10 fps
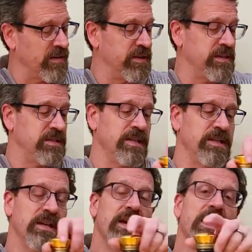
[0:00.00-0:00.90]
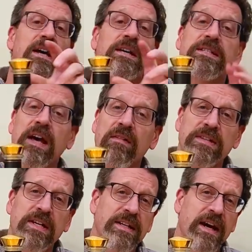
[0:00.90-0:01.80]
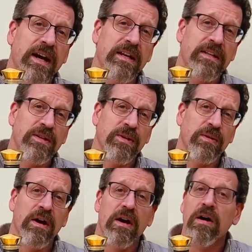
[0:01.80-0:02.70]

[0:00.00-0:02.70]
and this is 1792.